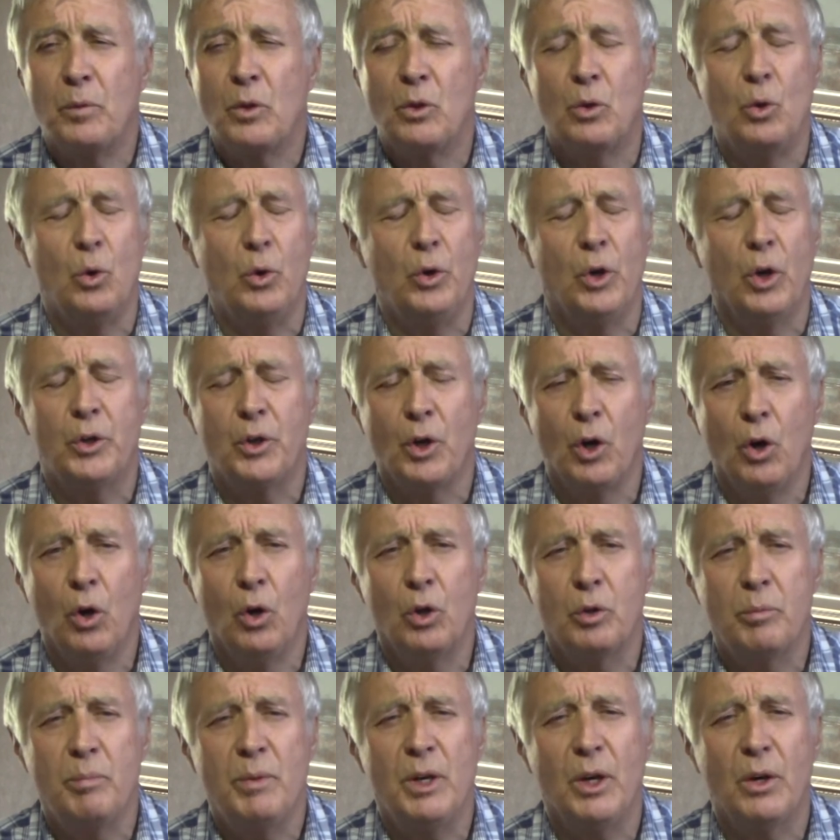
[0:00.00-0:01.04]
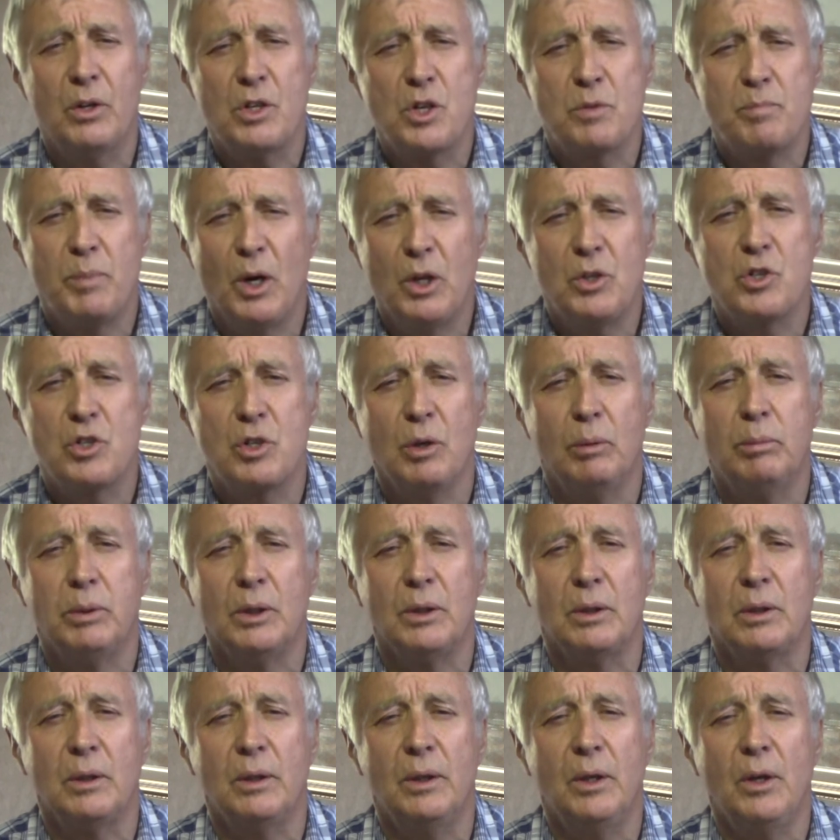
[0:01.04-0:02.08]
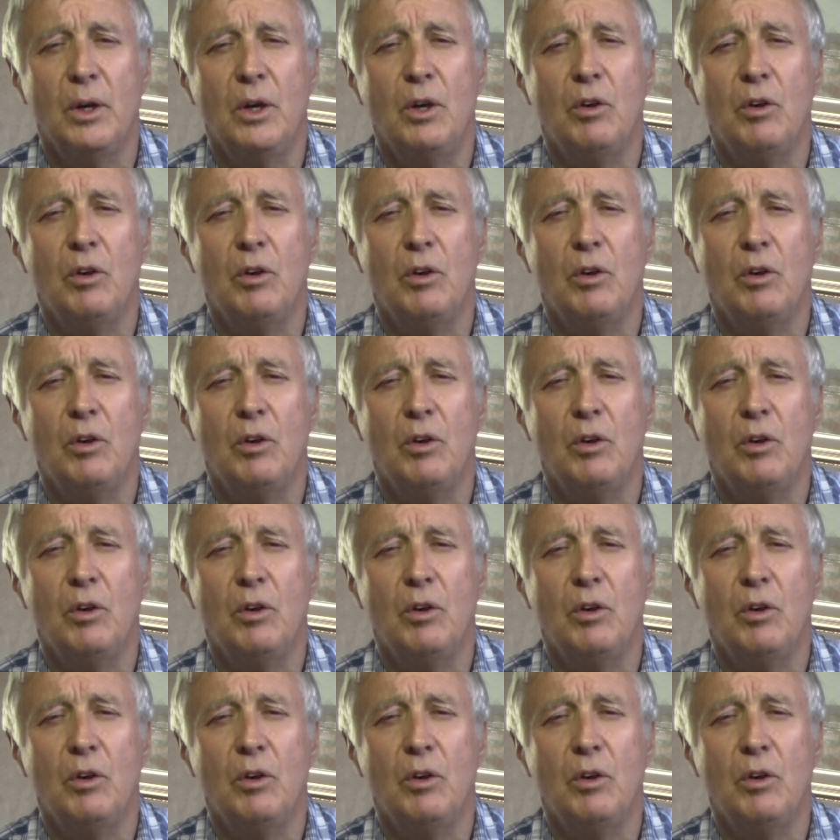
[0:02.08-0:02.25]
do not hold me responsible